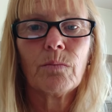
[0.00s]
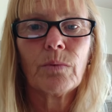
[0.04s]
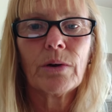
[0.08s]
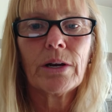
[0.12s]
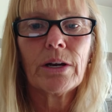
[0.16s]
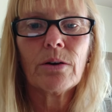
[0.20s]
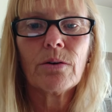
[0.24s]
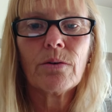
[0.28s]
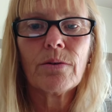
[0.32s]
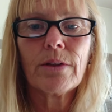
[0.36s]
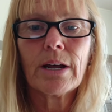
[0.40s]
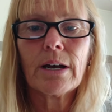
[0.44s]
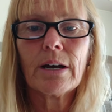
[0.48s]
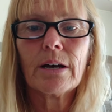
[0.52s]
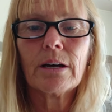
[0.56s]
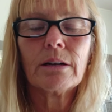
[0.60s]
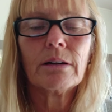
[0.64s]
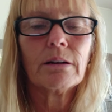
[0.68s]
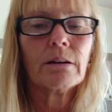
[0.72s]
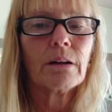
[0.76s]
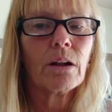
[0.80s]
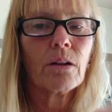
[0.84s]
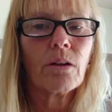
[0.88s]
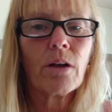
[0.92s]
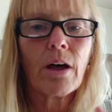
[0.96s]
We know
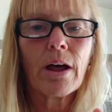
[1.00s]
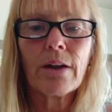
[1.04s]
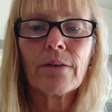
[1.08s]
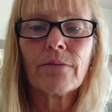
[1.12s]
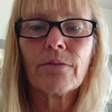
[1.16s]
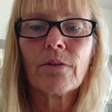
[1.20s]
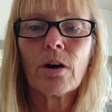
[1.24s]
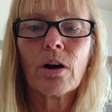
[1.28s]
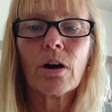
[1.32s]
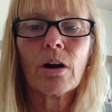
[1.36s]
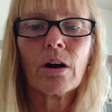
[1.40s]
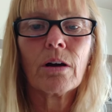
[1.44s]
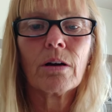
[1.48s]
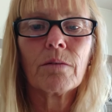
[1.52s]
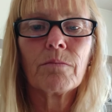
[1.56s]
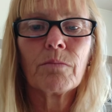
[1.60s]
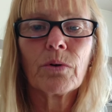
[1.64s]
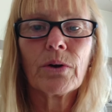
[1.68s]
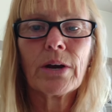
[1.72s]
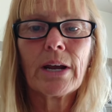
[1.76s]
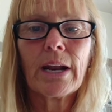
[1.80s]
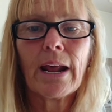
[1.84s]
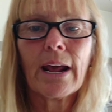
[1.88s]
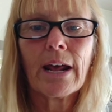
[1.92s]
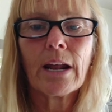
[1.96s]
that a lot of our
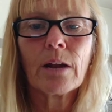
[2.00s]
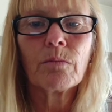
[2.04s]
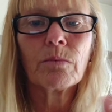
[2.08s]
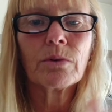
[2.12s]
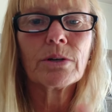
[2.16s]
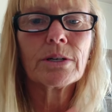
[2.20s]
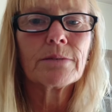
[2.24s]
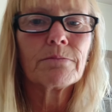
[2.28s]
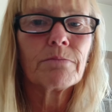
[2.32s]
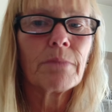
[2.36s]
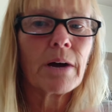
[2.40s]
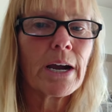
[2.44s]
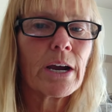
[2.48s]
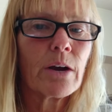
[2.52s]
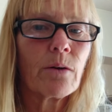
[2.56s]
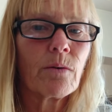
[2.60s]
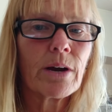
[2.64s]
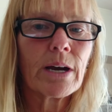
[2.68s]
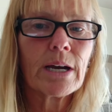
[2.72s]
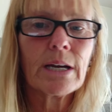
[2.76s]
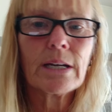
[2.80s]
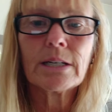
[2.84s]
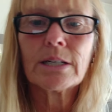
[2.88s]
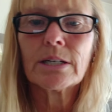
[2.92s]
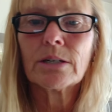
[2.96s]
marine animals
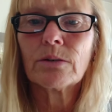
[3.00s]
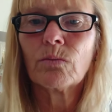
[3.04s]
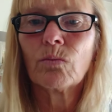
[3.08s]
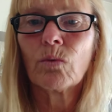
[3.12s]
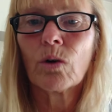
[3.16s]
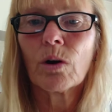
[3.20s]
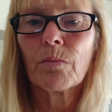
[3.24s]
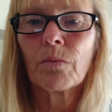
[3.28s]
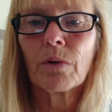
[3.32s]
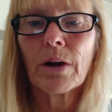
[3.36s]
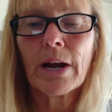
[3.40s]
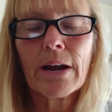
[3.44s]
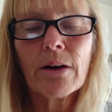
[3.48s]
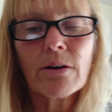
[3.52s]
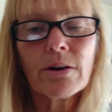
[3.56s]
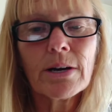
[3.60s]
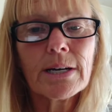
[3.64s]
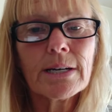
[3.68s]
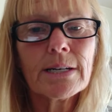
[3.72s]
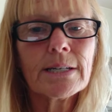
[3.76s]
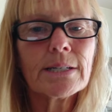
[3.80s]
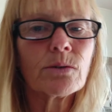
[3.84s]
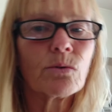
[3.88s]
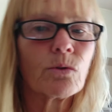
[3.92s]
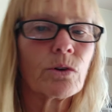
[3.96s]
migrate to warmer
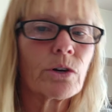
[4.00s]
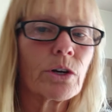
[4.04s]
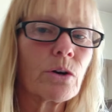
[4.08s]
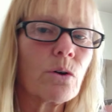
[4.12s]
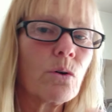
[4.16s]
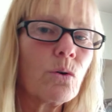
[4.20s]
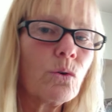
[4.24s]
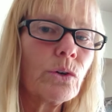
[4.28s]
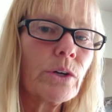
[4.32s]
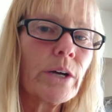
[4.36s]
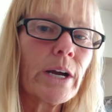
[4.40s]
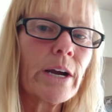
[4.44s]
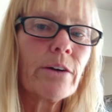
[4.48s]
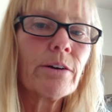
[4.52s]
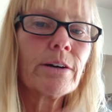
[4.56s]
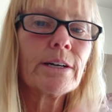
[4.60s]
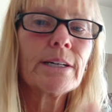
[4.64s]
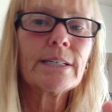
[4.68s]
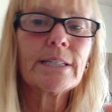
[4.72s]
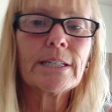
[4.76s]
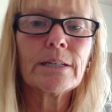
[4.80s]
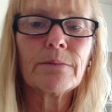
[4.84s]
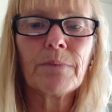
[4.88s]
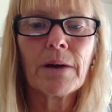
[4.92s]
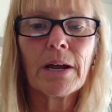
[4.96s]
areas or to colder
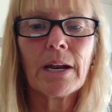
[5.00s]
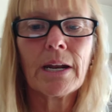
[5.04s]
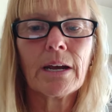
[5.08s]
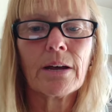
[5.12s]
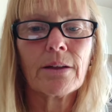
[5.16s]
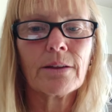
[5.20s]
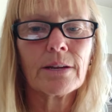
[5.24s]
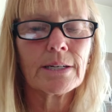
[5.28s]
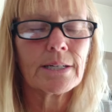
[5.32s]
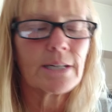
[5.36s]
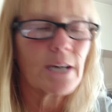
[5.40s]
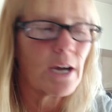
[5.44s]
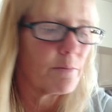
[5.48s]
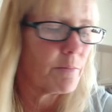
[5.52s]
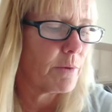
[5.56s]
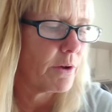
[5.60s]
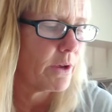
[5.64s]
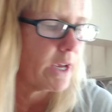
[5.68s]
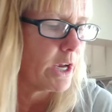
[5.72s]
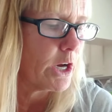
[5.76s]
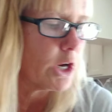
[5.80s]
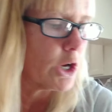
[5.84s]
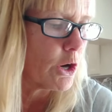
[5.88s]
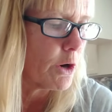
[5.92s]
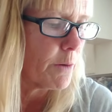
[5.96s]
areas depending on the time of
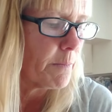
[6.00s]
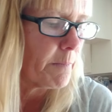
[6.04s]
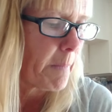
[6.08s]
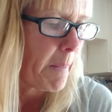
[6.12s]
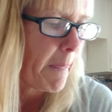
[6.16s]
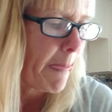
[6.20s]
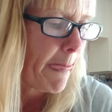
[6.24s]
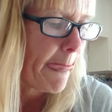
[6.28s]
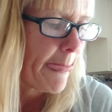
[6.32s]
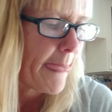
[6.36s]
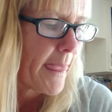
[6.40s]
year.